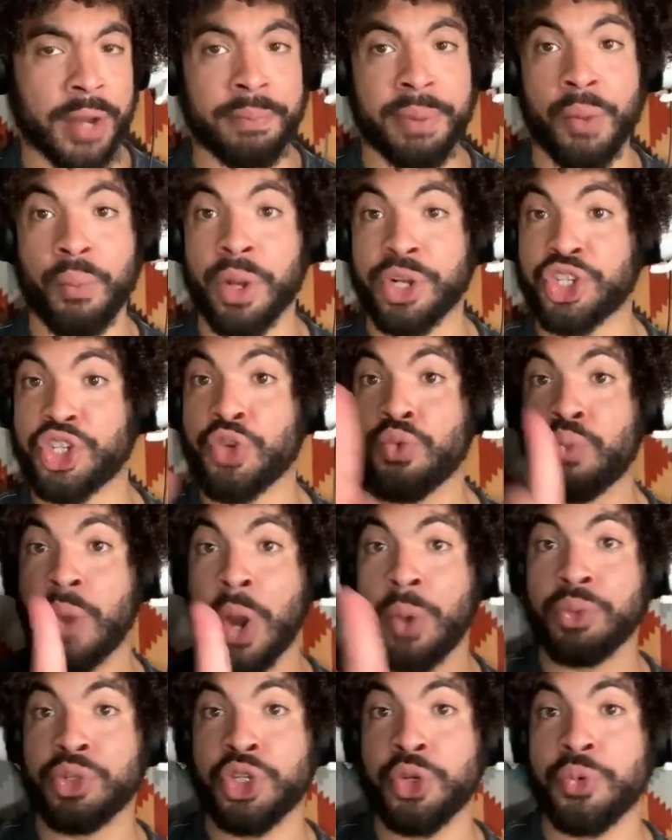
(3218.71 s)
but what you
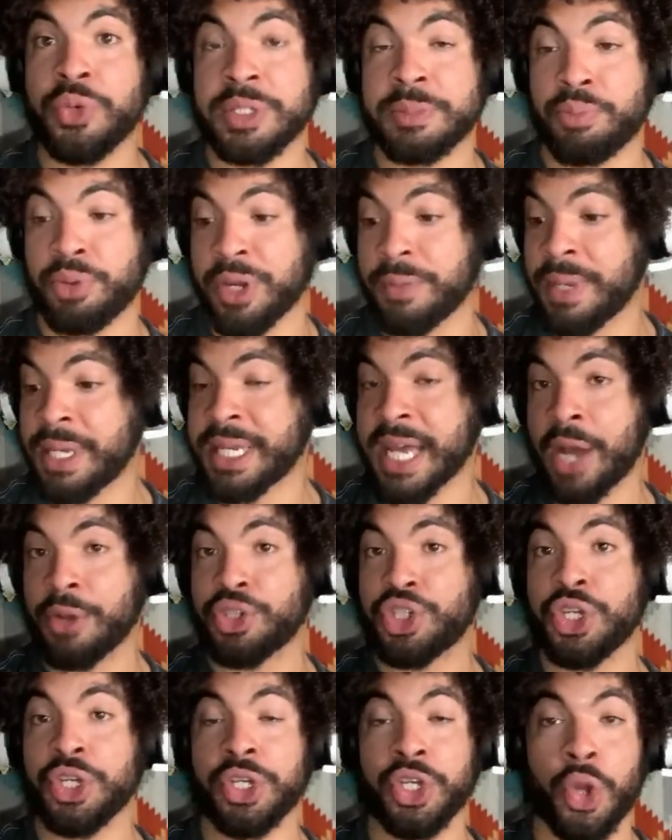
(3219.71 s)
won't do is bring me down
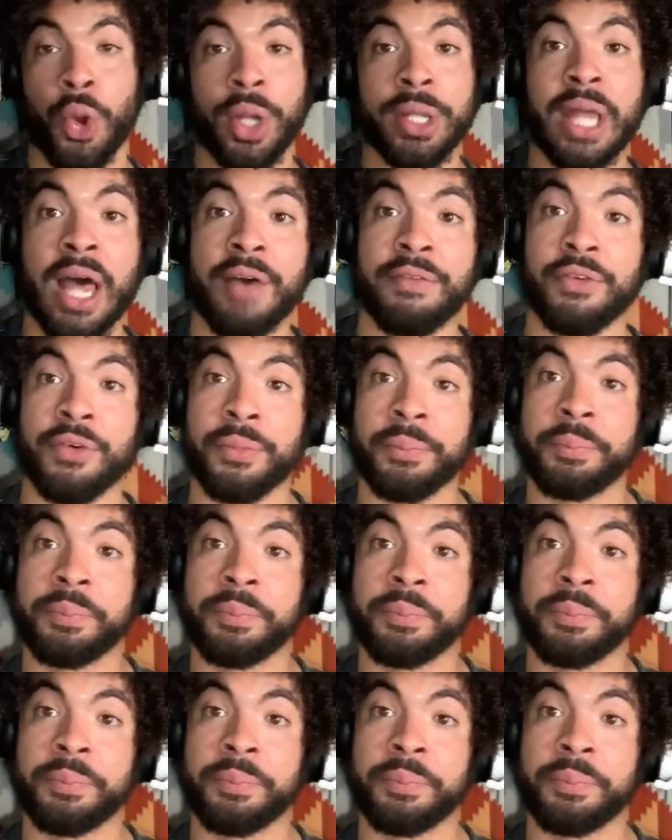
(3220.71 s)
to your level.